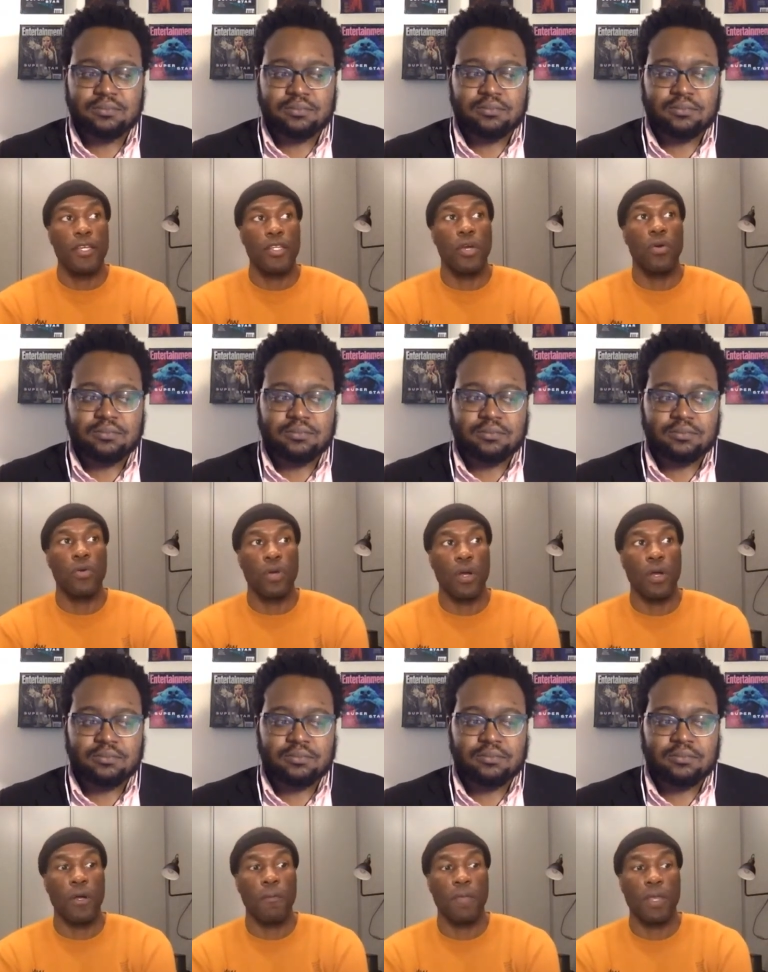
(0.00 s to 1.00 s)
Speaker 1: you know,
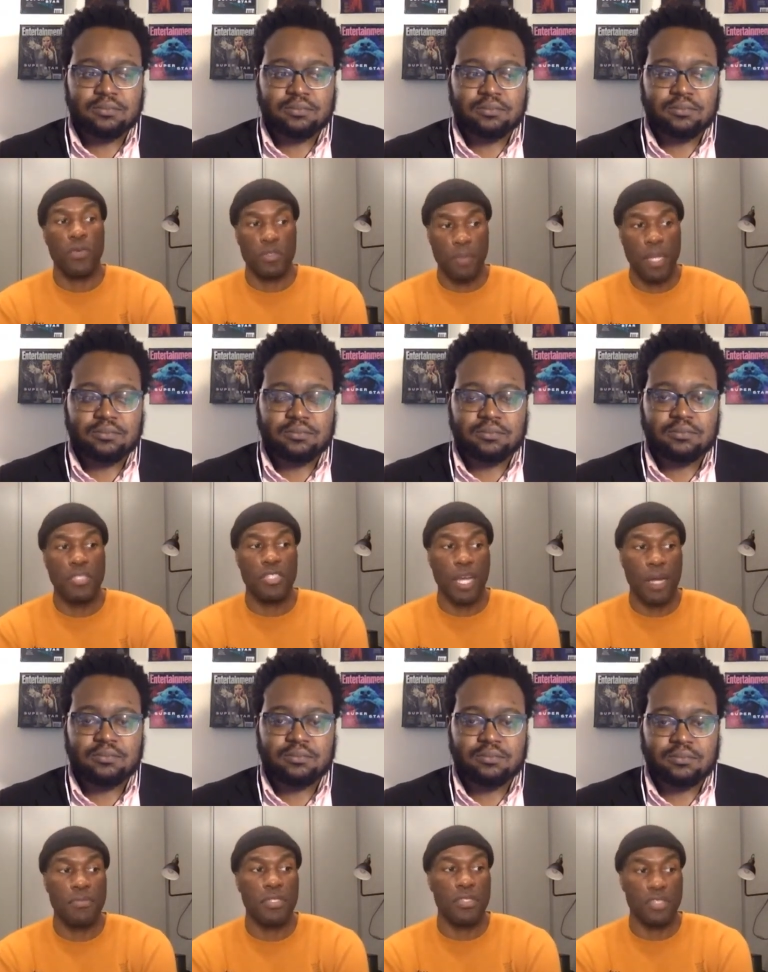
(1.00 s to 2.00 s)
um, it was my
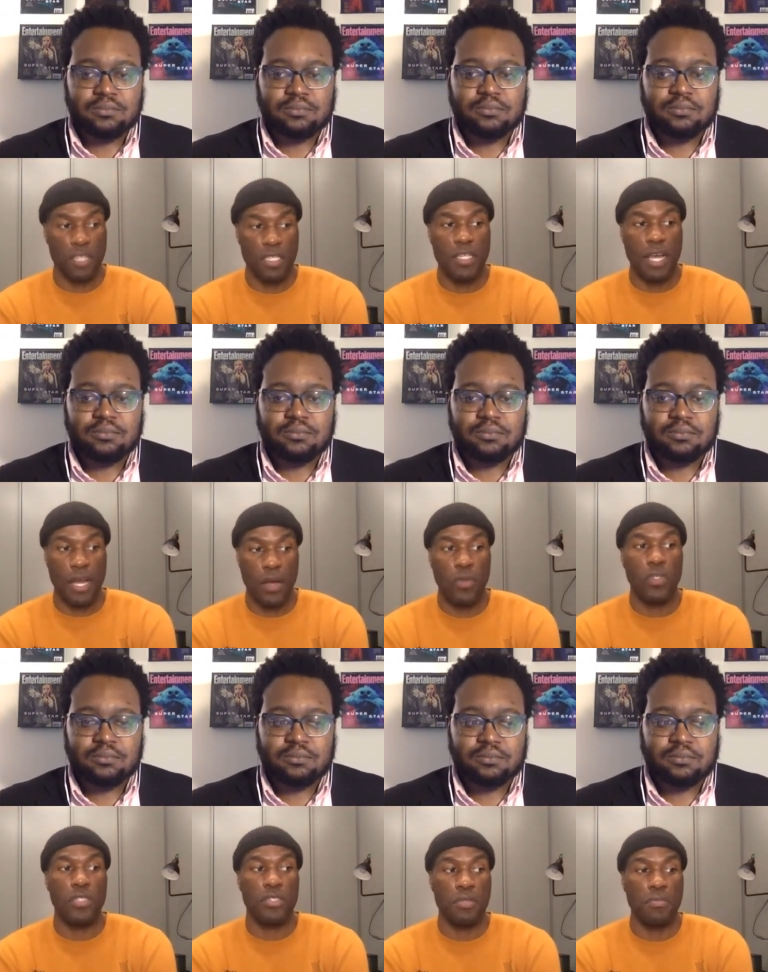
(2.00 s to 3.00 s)
job to sit
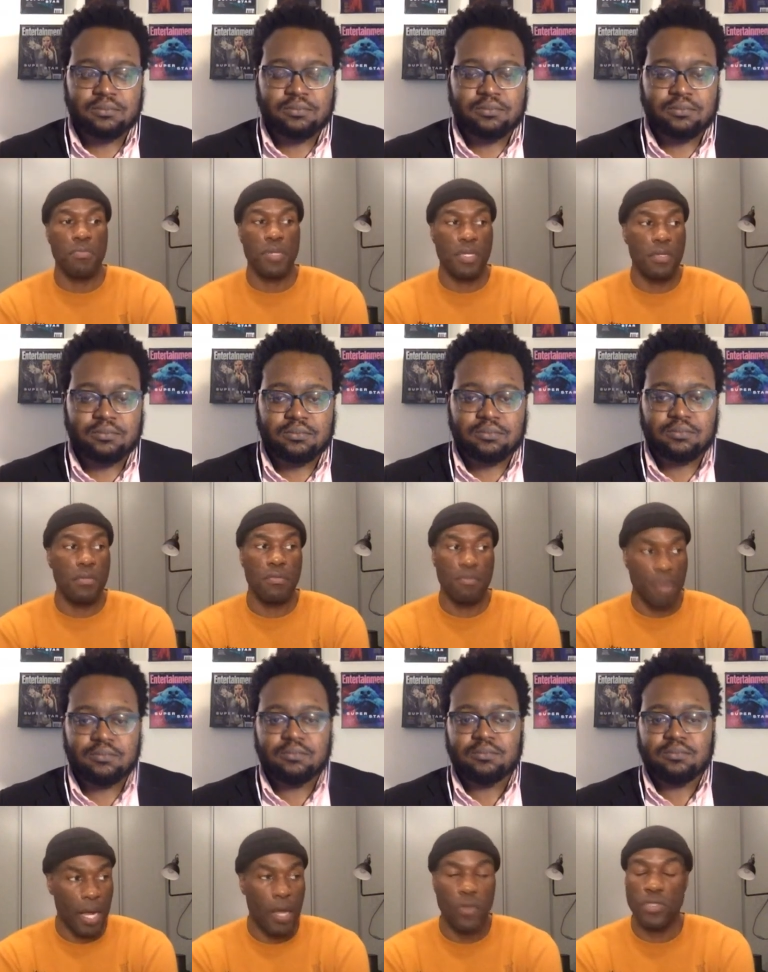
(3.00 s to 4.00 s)
down and to be
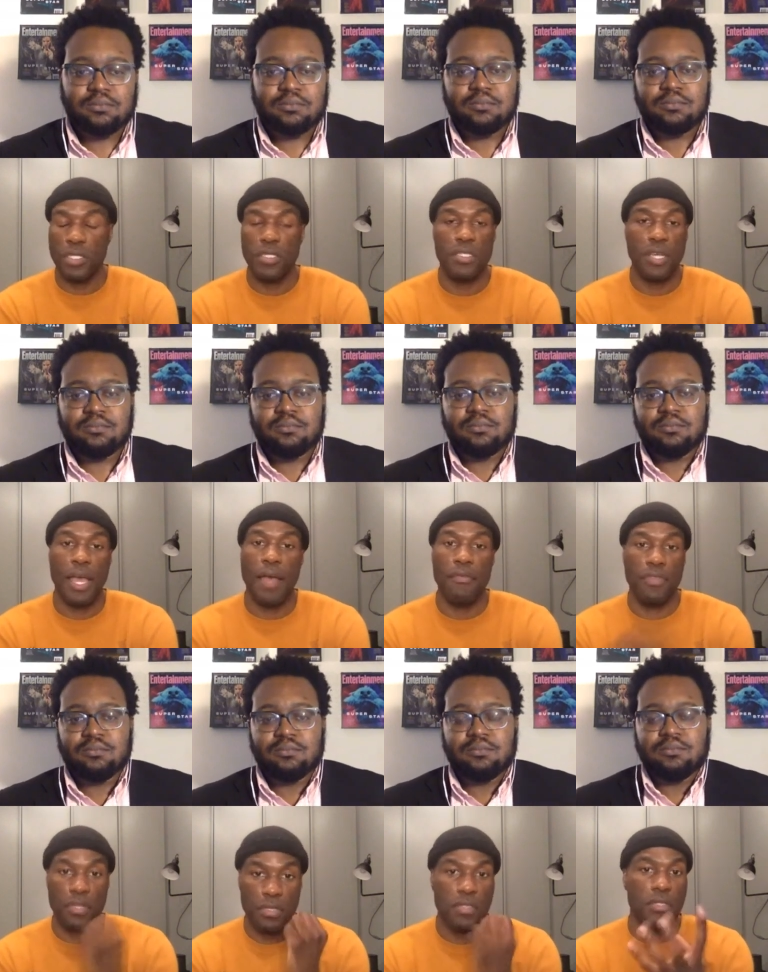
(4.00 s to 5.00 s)
bound and to
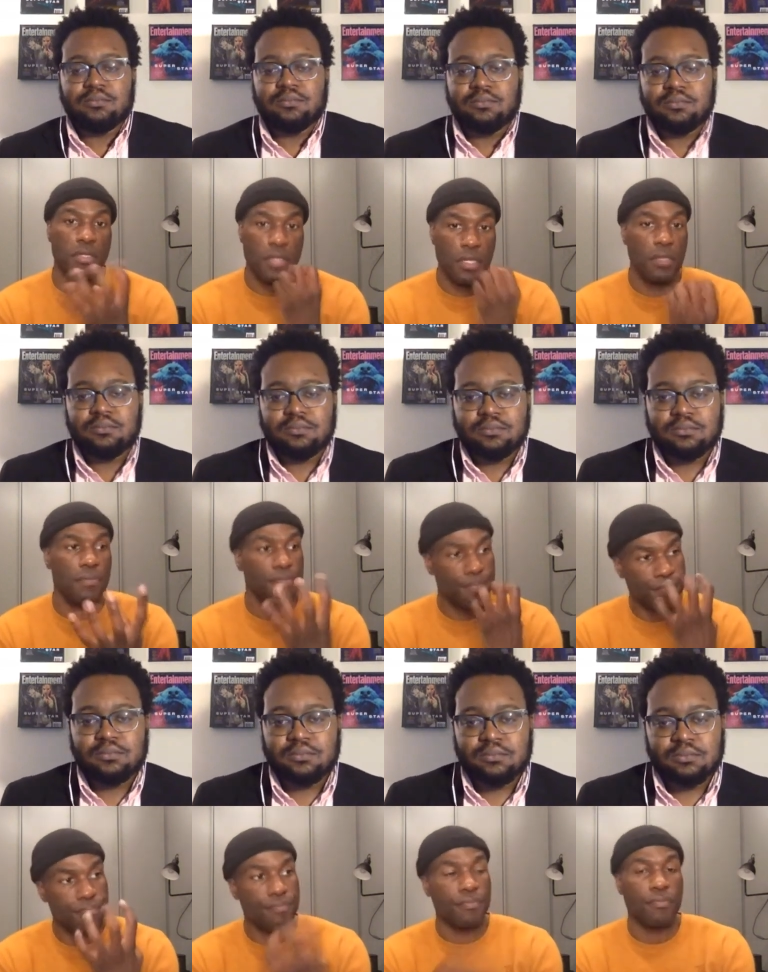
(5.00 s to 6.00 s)
have the, the,
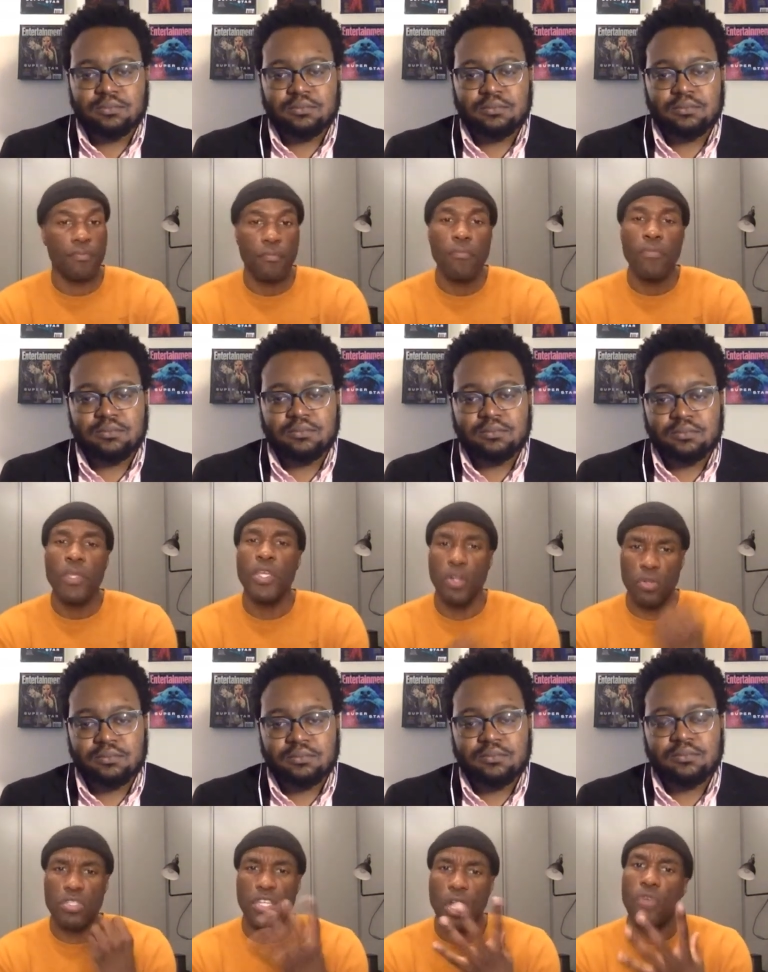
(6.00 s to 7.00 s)
you
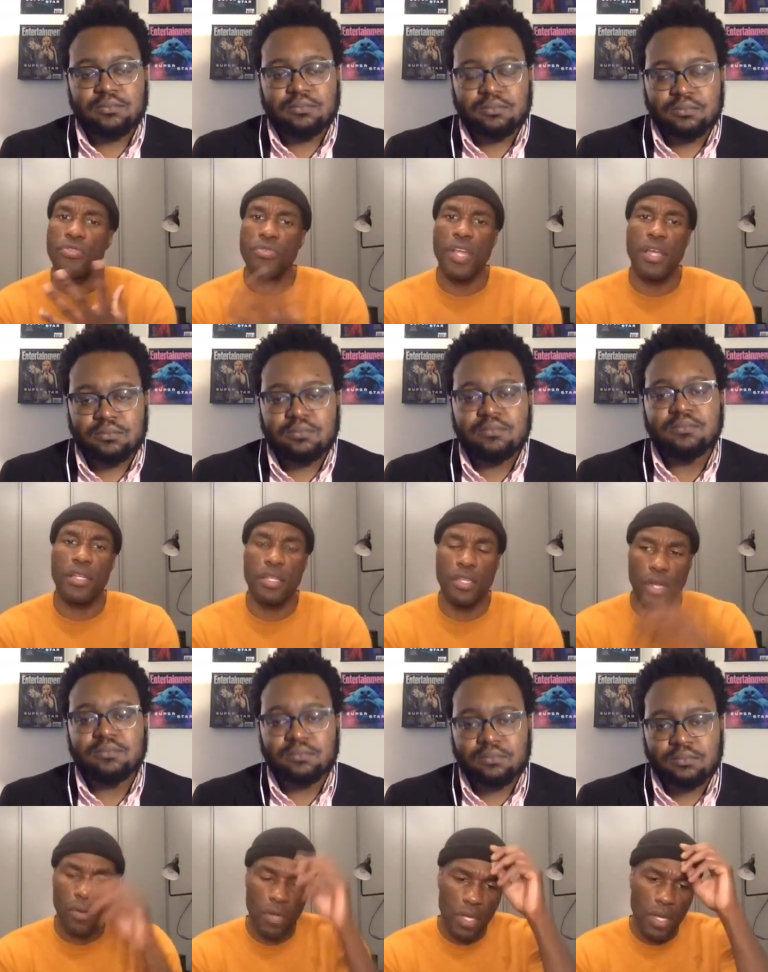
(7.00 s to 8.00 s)
know, to go through that,
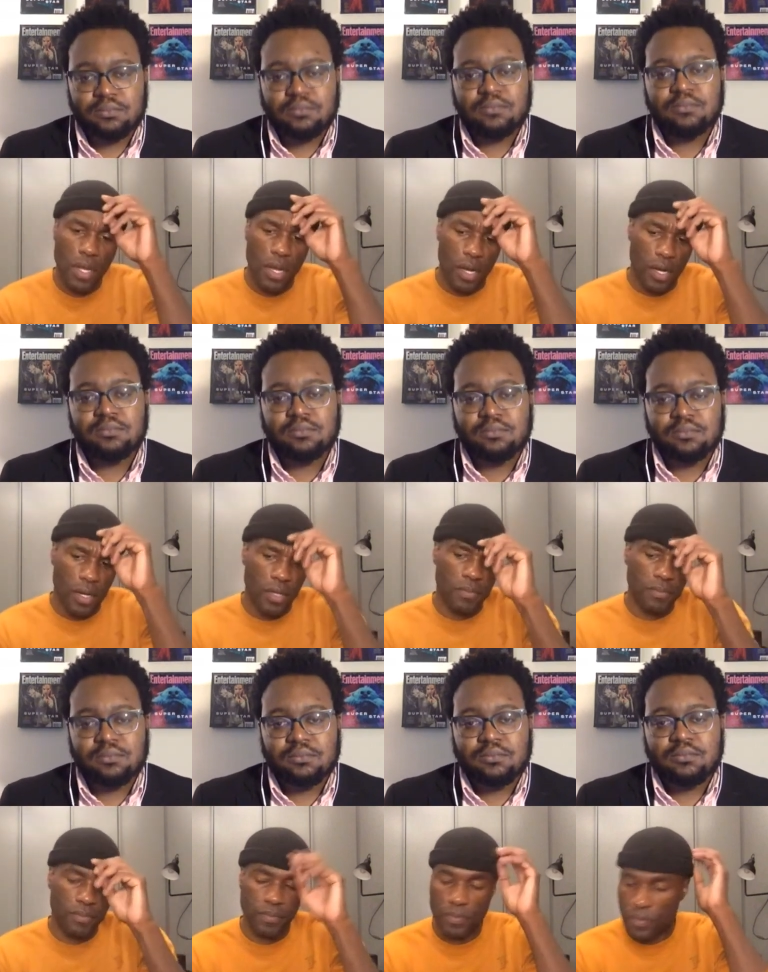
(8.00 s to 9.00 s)
you know.
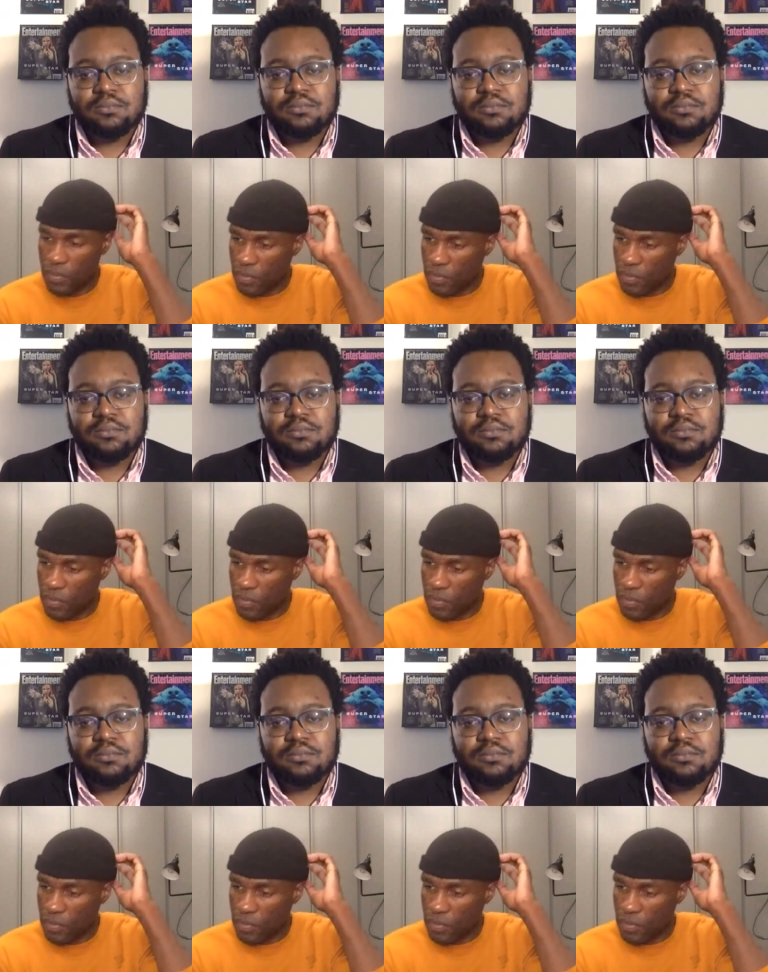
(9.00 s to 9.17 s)
Um,